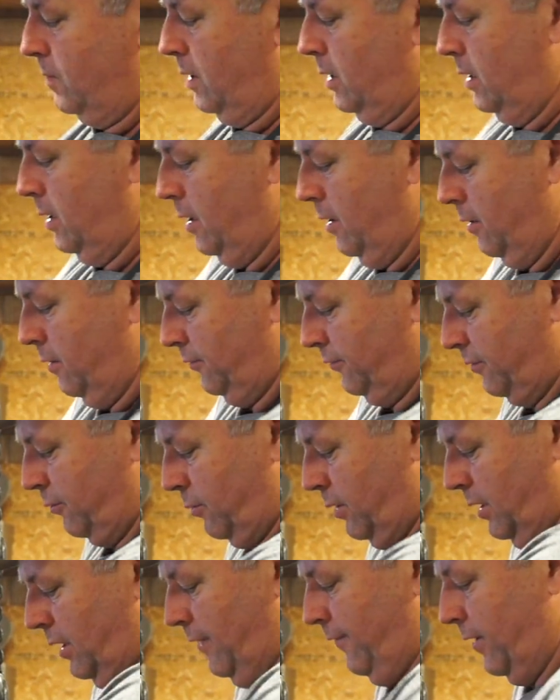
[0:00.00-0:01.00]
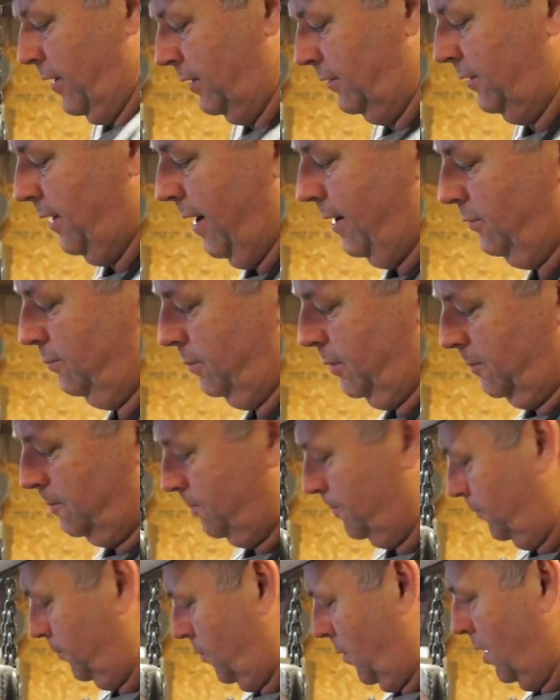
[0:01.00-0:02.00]
here's the relieving attachment,
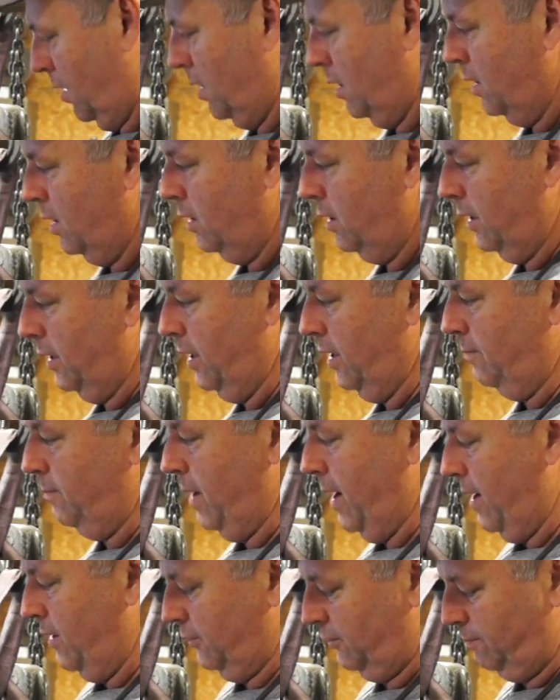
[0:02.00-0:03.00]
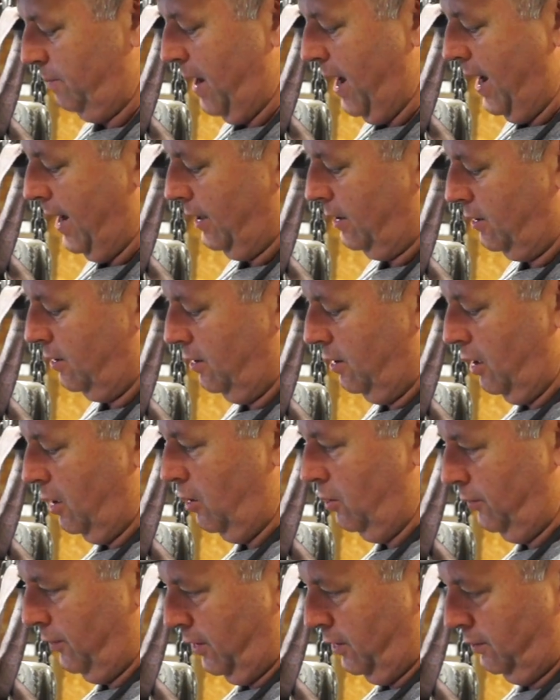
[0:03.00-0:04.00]
and it mounts back
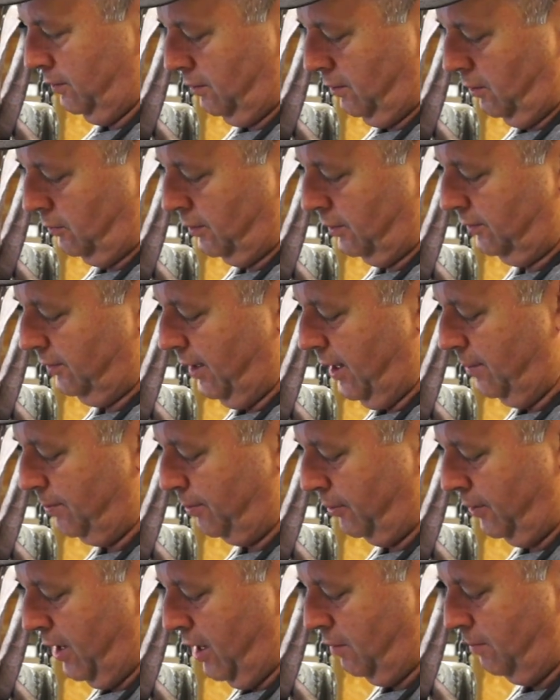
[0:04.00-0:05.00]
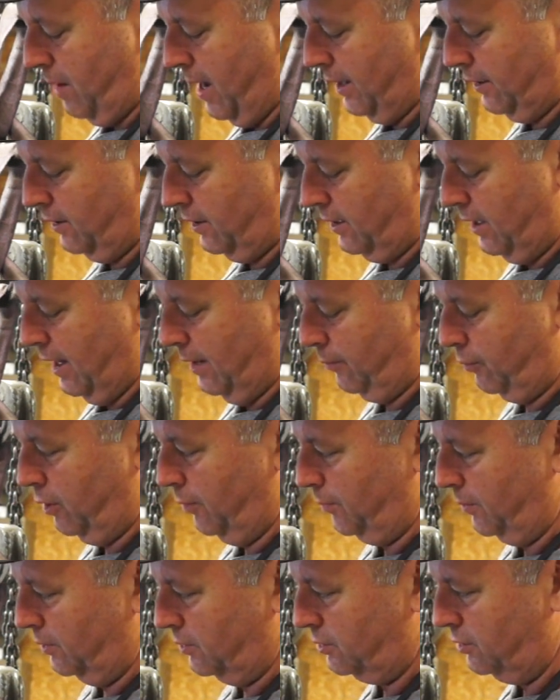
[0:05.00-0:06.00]
on the taper, and I'll back the camera
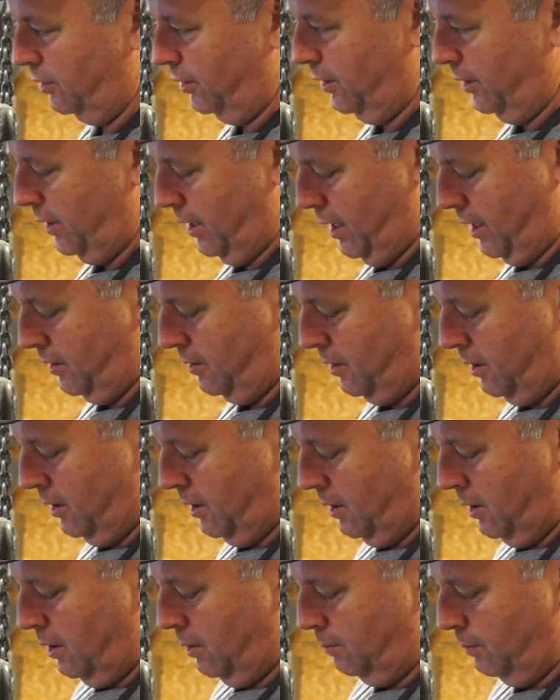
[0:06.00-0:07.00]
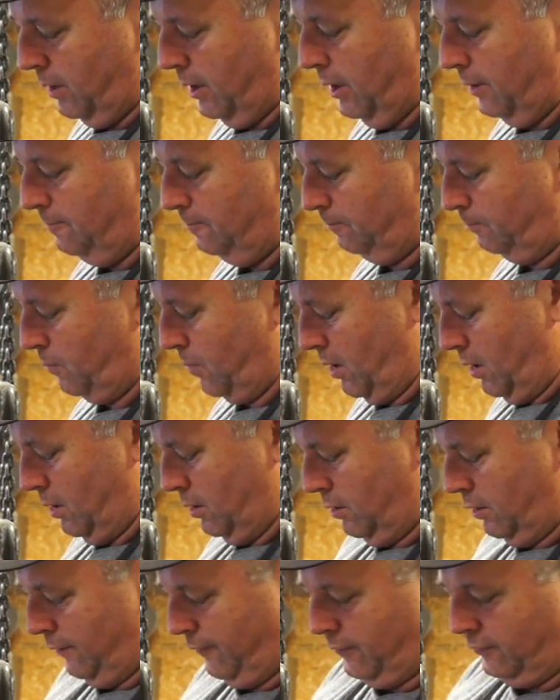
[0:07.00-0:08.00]
up and show you that. But
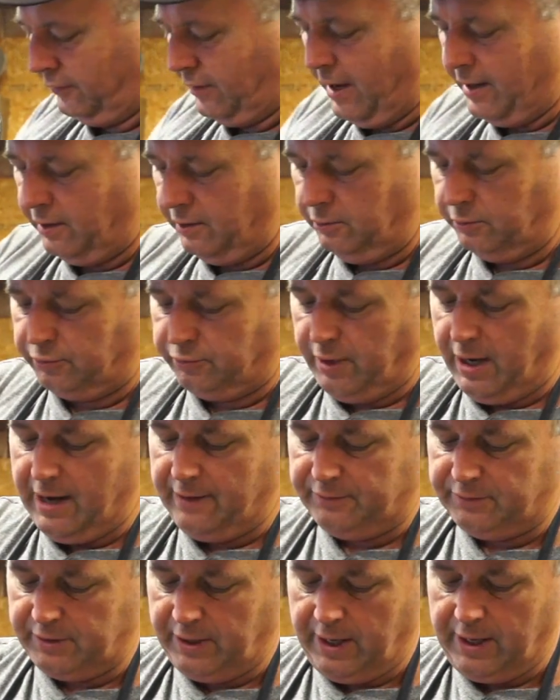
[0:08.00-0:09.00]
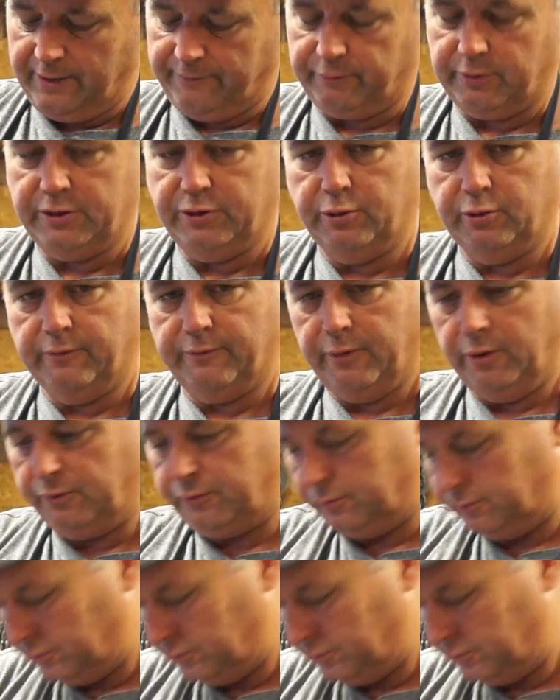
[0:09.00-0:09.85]
if it's got a little drive shaft with universal